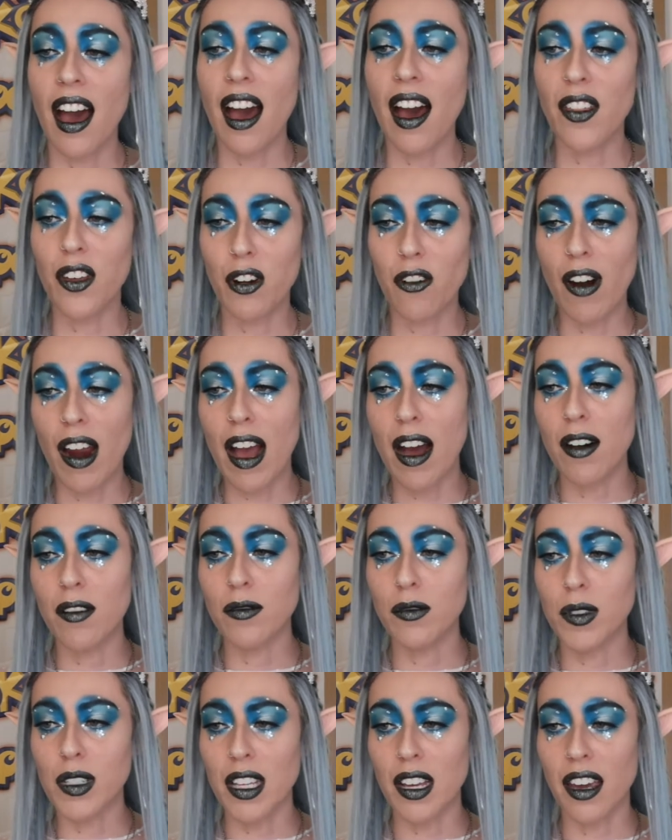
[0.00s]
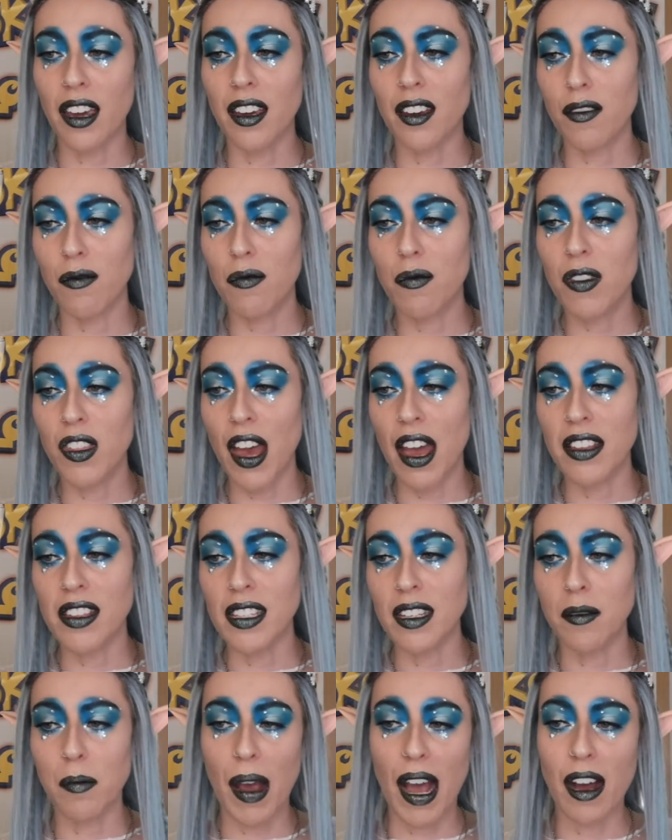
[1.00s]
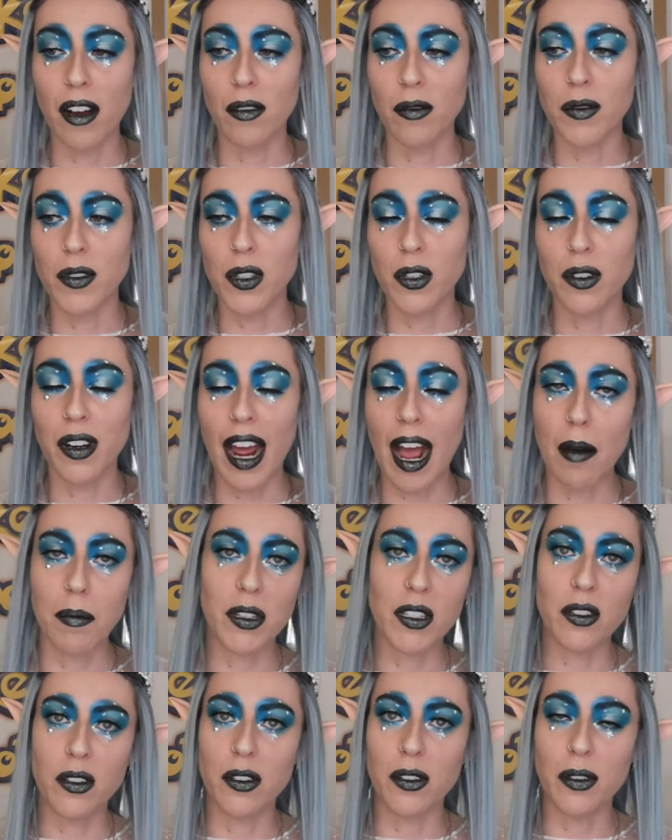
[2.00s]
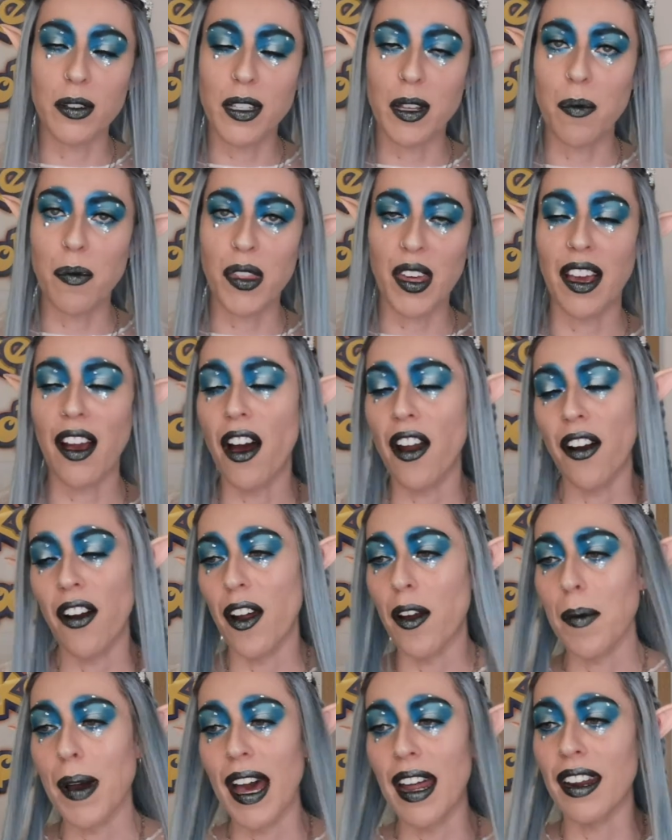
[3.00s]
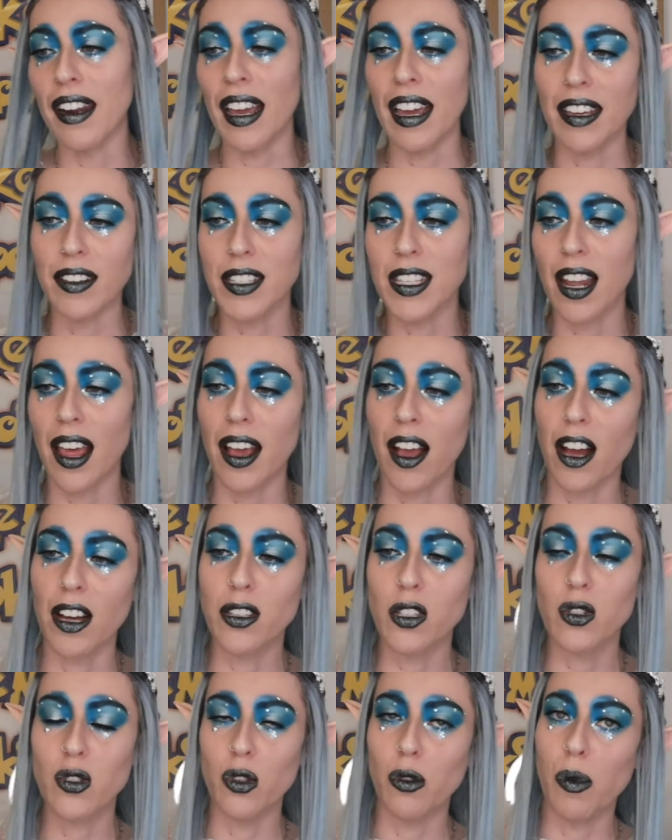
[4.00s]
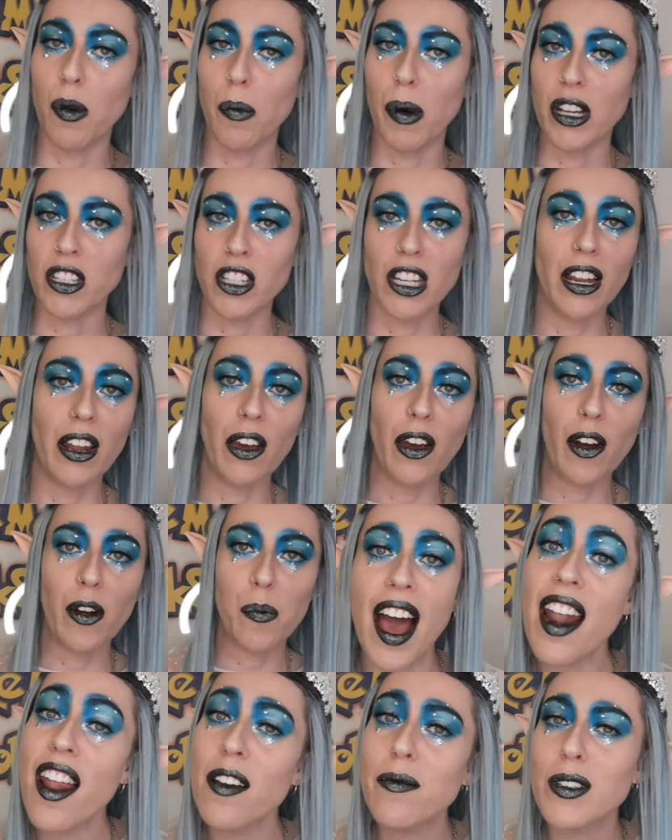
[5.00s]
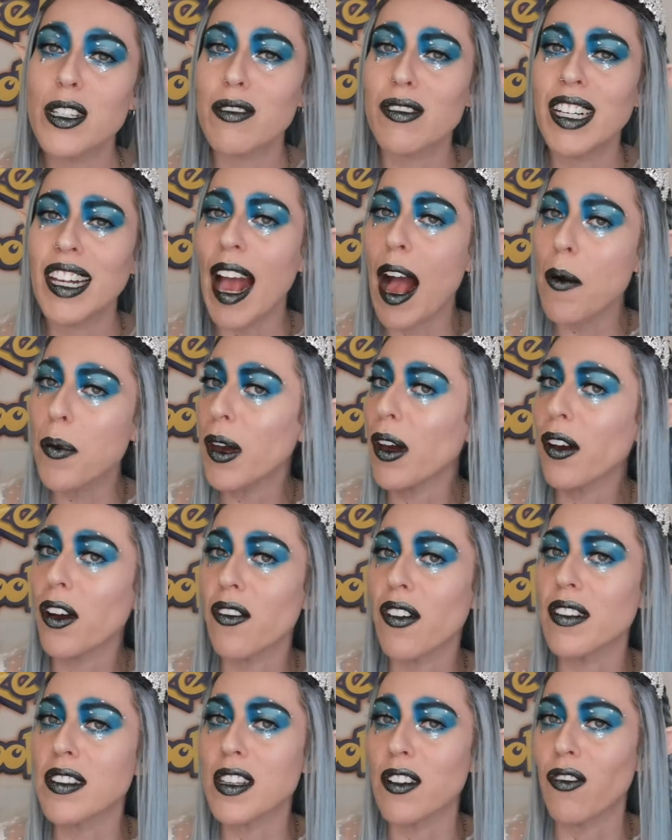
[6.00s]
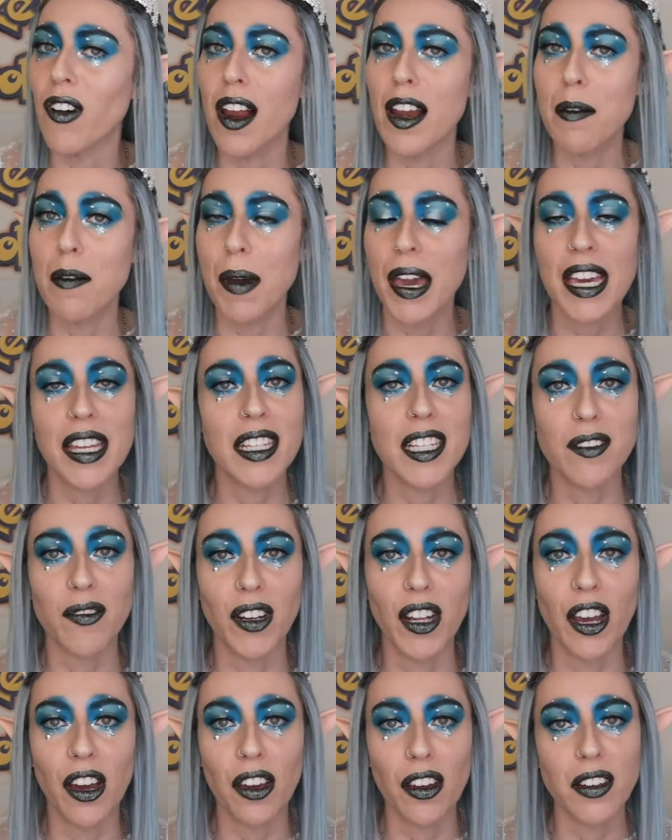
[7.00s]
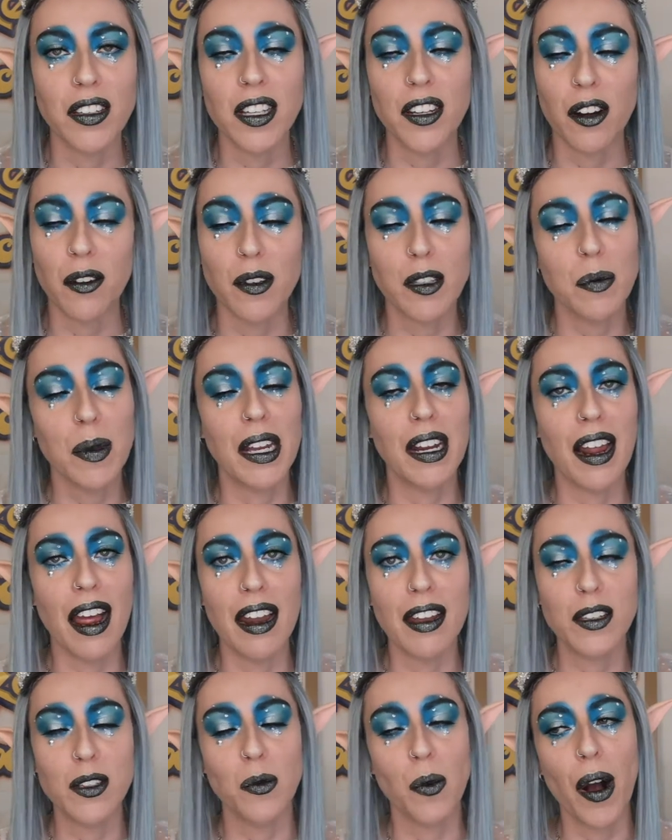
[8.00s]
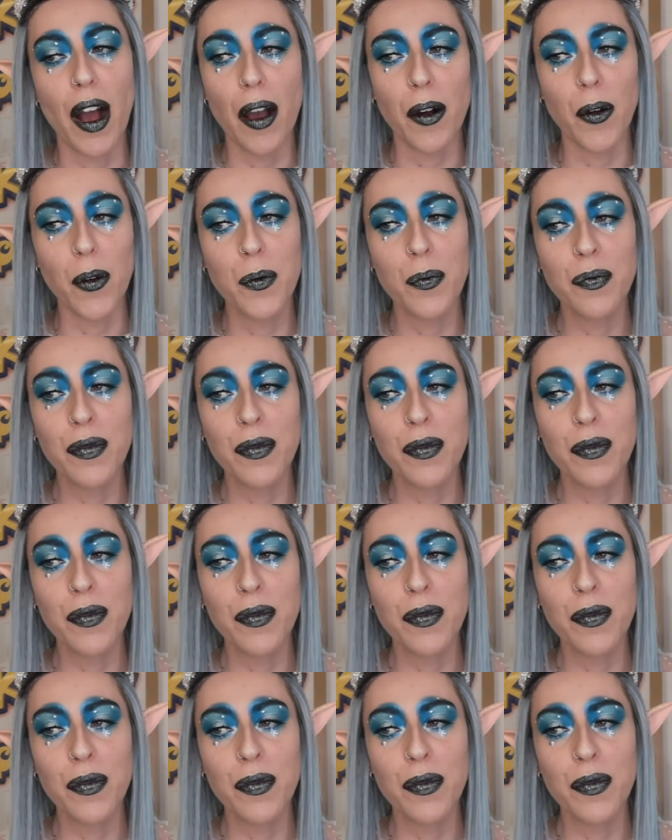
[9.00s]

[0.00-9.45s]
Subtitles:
The crown was like £13 on Amazon or something. I don't know, man. It's like a super budget look. And I'm just really happy I got around to finally making this video because I know it's been a little while.